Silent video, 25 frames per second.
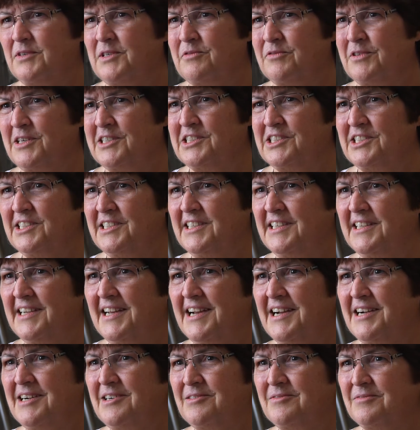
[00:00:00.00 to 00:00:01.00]
We rush in and
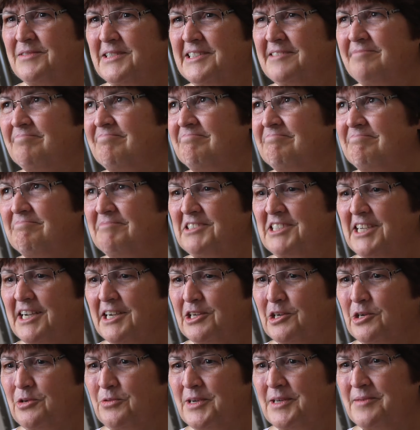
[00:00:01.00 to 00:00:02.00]
out, we
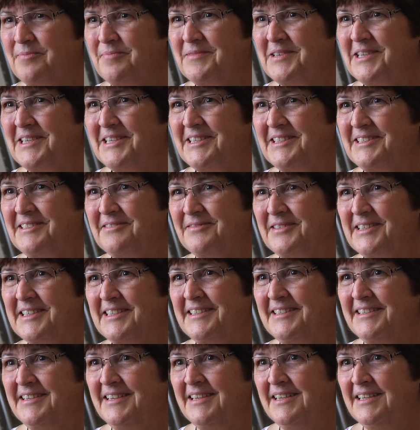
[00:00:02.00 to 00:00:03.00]
check equipment,
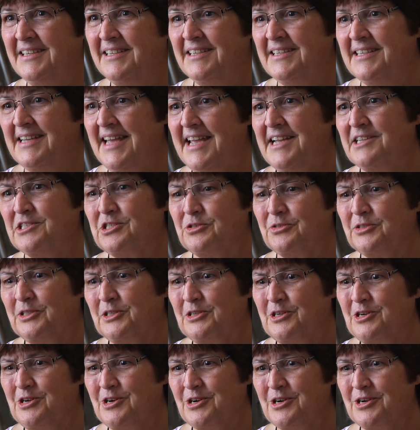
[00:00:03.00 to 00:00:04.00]
we answer
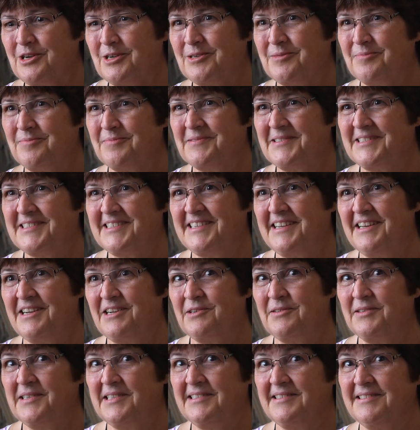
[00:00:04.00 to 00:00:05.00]
alarms, you
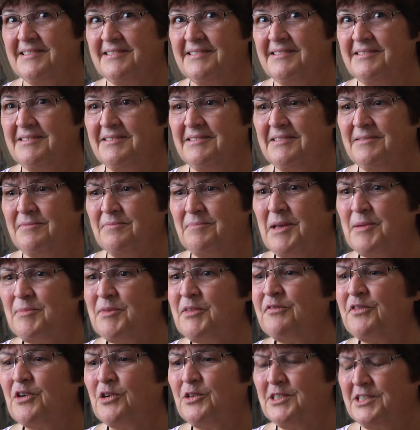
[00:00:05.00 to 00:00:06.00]
know, and
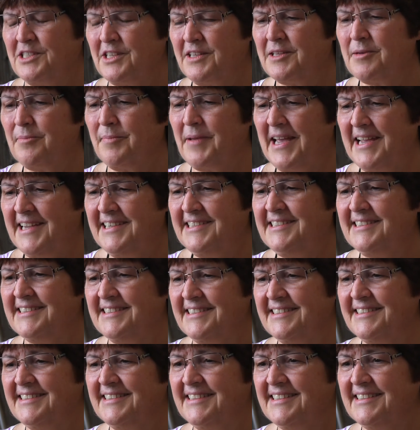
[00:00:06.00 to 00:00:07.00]
maybe focus on the
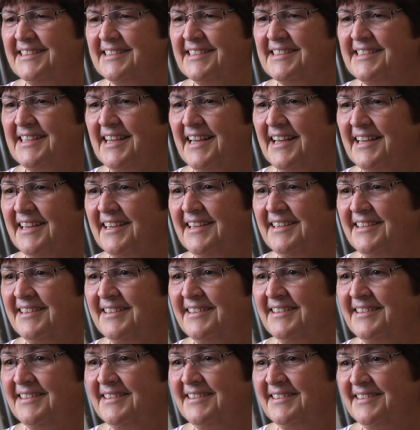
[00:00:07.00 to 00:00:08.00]
patient and say,
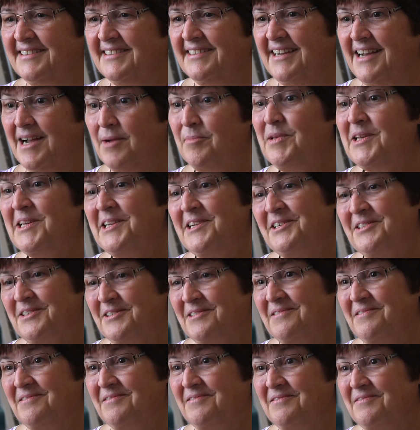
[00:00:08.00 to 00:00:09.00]
I'm
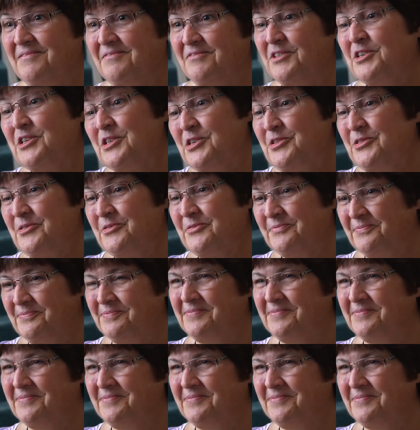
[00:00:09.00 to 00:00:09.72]
here for you.